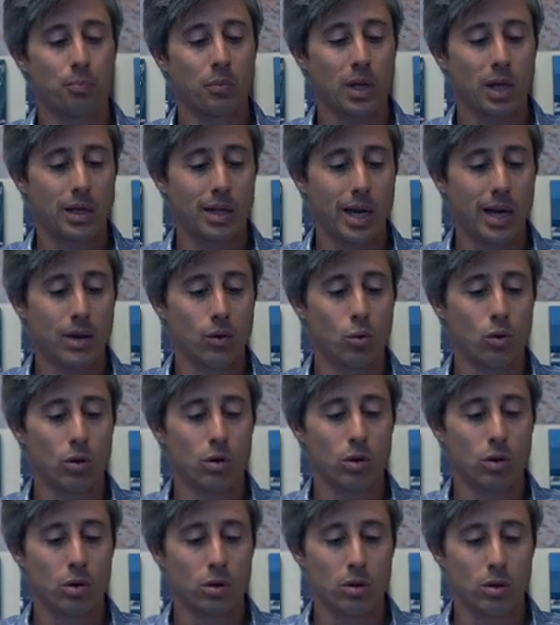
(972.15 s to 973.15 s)
they
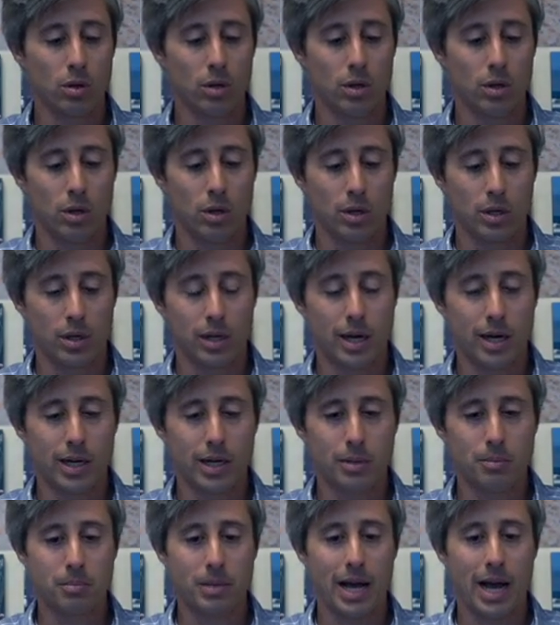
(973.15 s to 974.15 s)
were
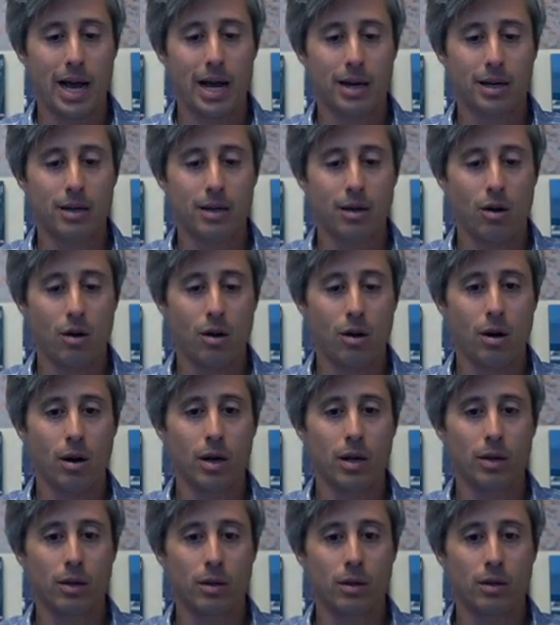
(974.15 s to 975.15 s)
cutting back
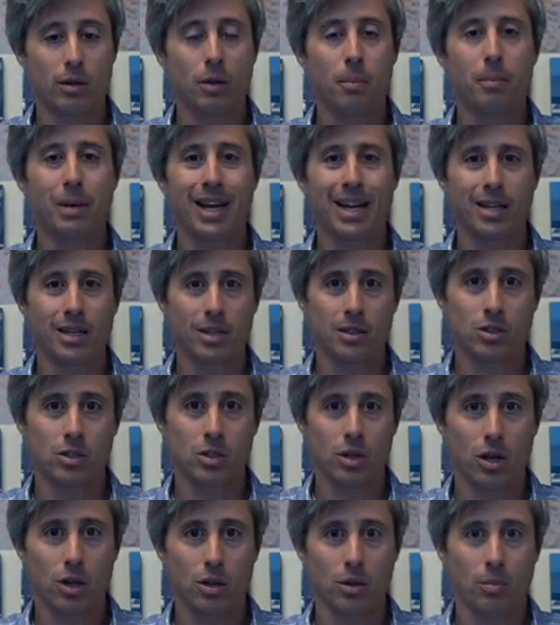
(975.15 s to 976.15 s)
on the maintenance
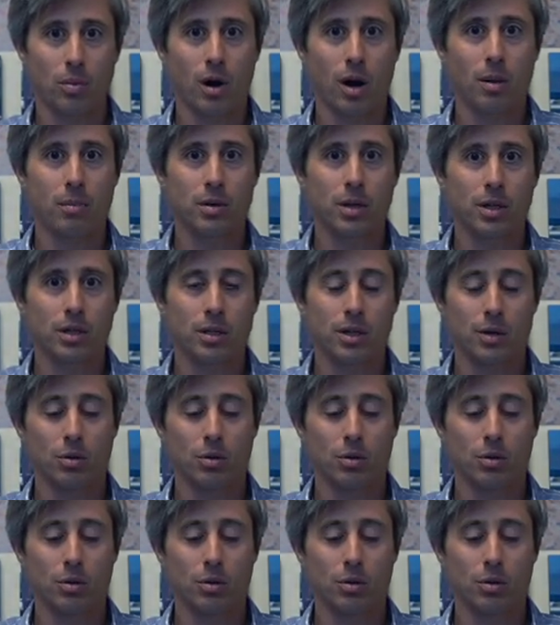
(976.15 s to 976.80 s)
on the properties.